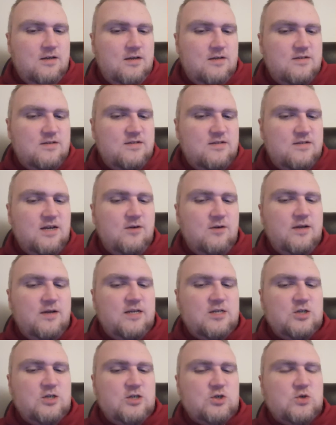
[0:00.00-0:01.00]
Sarah
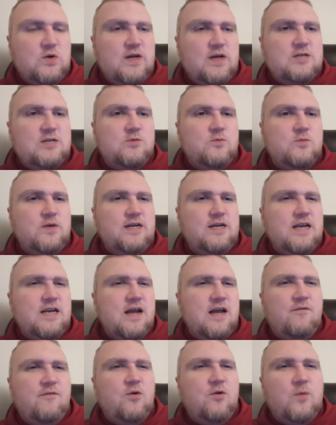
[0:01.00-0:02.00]
and Trent, we
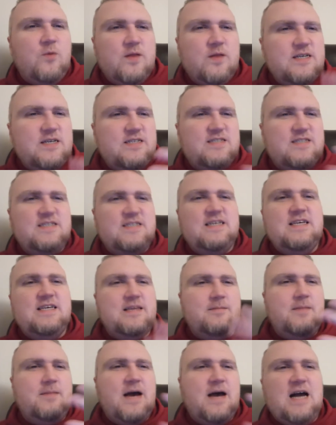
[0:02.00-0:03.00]
never really see
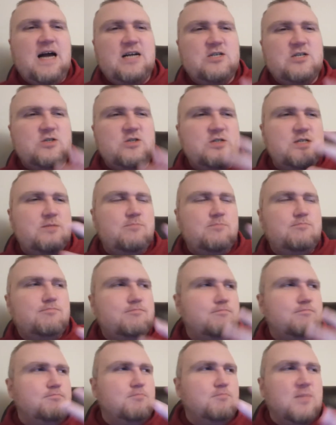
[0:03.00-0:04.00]
them actually
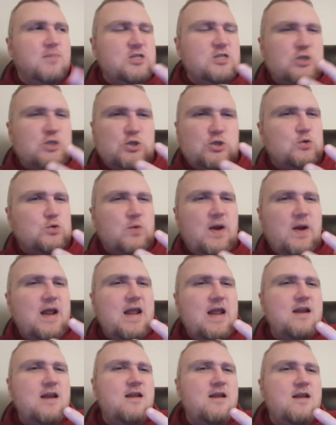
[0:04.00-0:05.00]
much
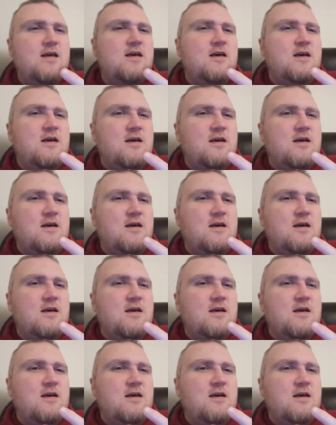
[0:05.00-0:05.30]
train